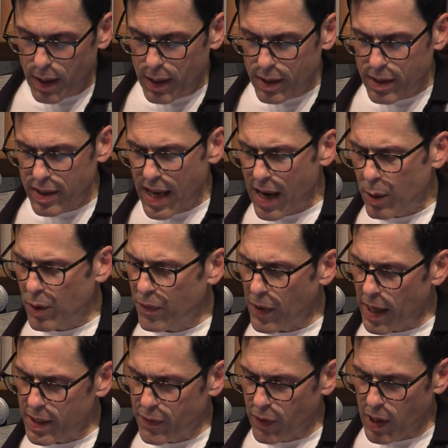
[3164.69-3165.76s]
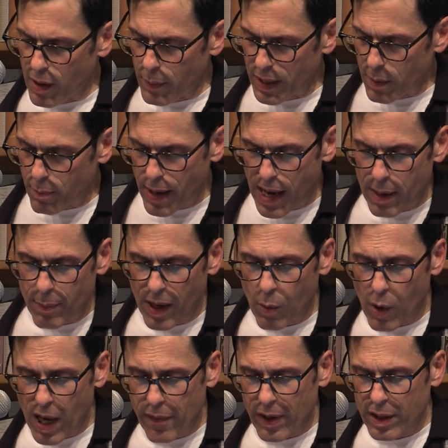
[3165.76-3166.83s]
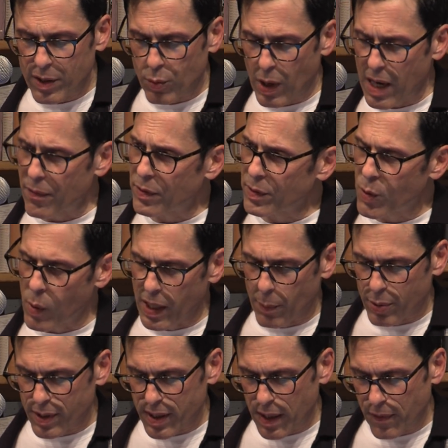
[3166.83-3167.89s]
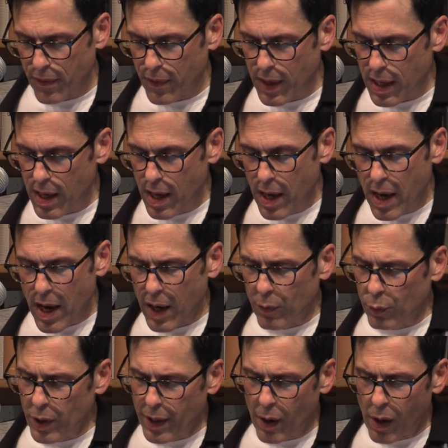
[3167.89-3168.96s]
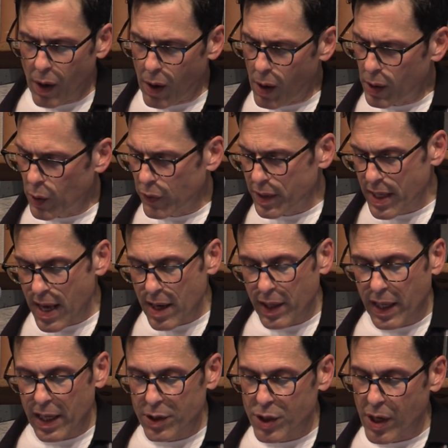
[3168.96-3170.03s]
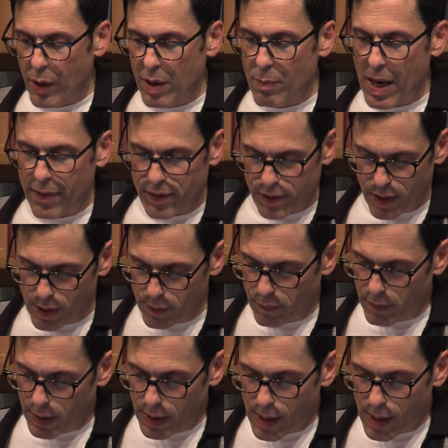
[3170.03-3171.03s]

sacrificed for him and the band by waiving his rightful 20% fee, and run all over town to get Jerry methadone.